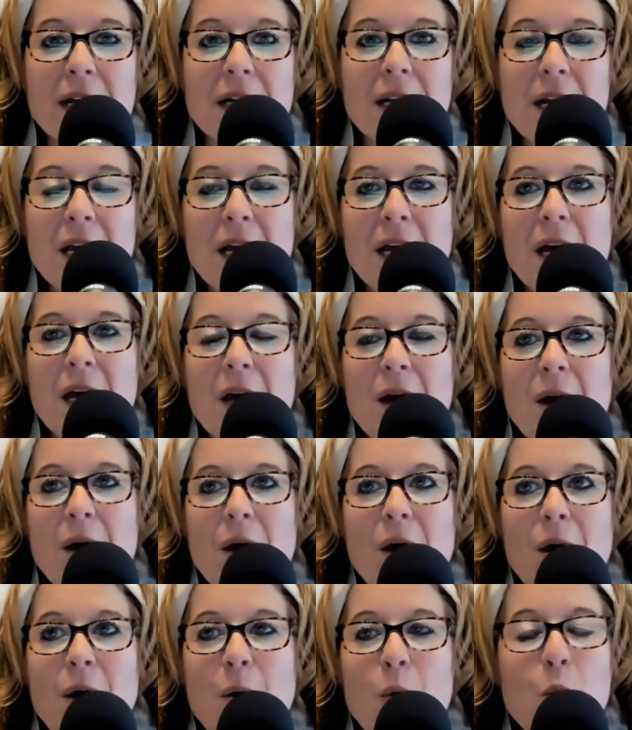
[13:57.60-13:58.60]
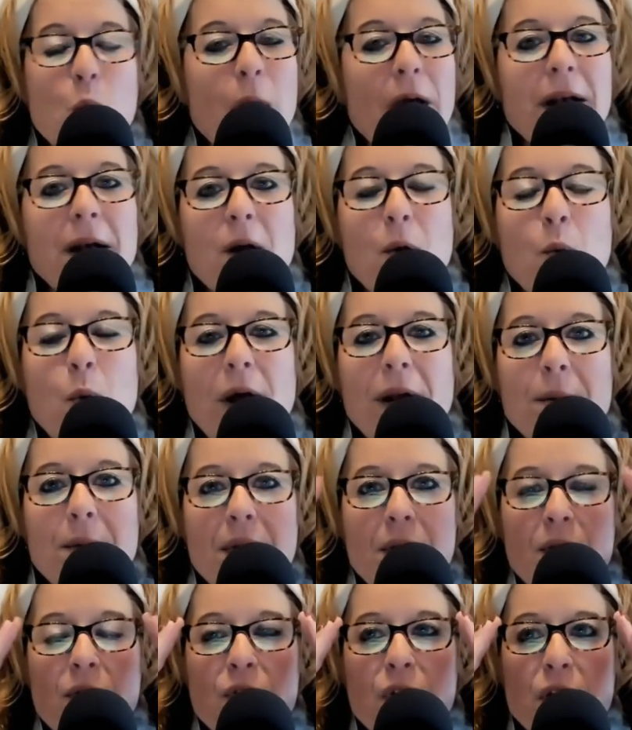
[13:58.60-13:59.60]
When the light
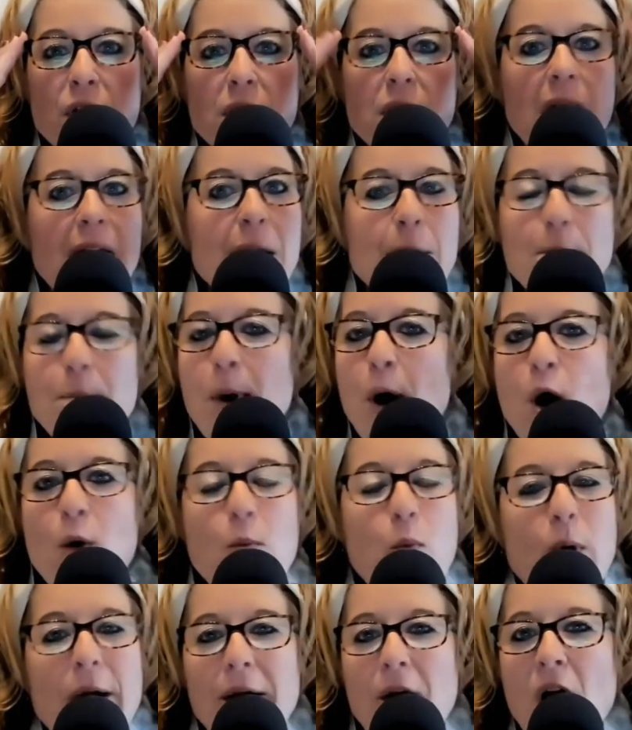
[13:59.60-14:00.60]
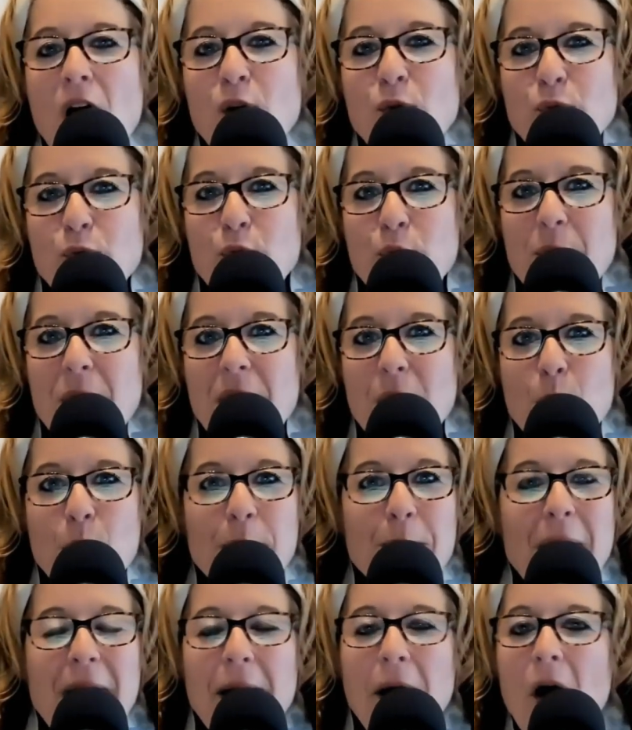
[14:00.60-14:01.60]
bulb went off for me, when my heart was
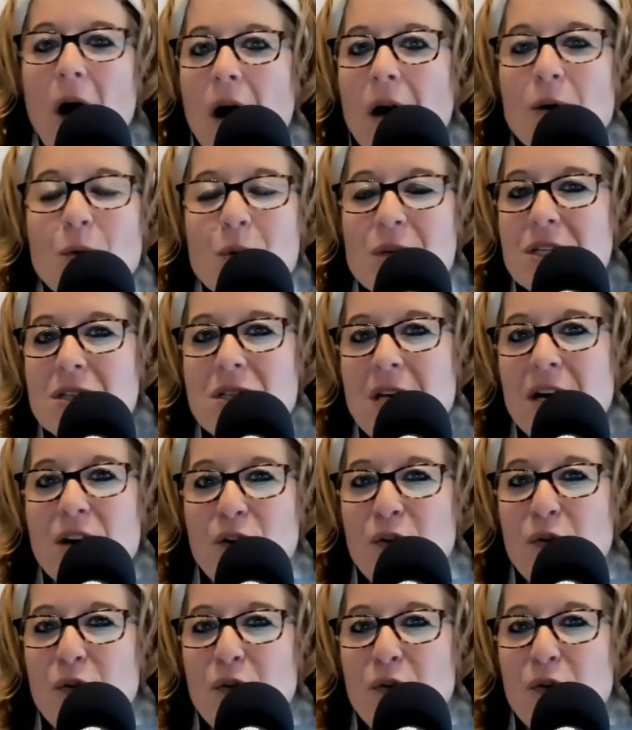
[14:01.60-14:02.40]
set afire,